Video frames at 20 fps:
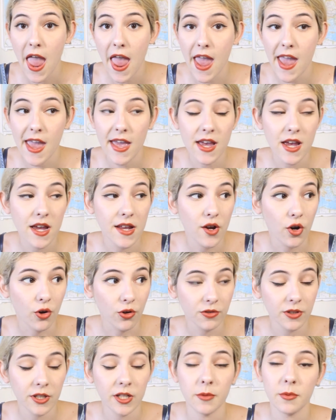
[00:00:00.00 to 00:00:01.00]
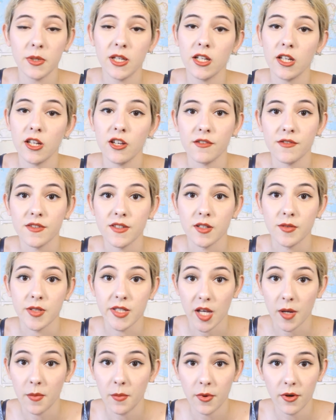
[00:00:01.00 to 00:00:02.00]
and only the beginning of
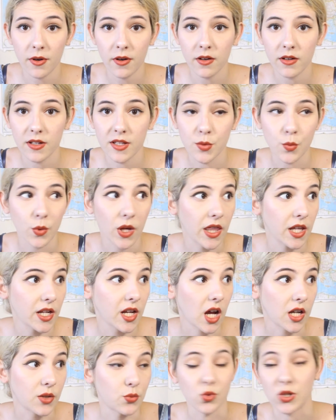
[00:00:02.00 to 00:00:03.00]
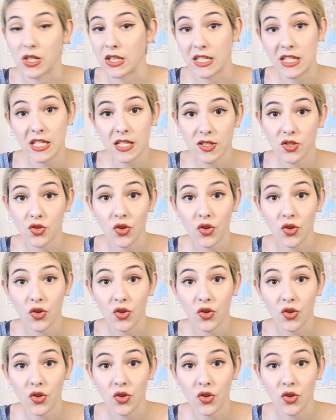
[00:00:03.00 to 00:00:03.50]
September it's when it got released.